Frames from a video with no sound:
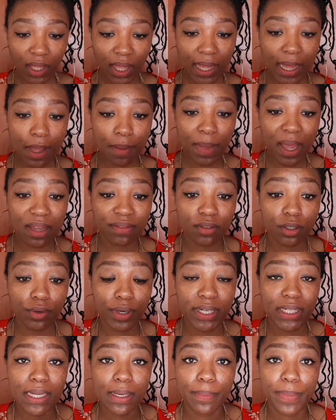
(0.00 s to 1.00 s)
I've
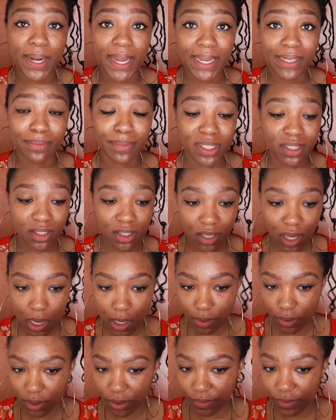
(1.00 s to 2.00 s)
already applied
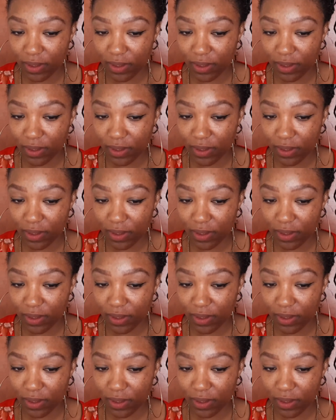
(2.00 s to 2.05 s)
mascara.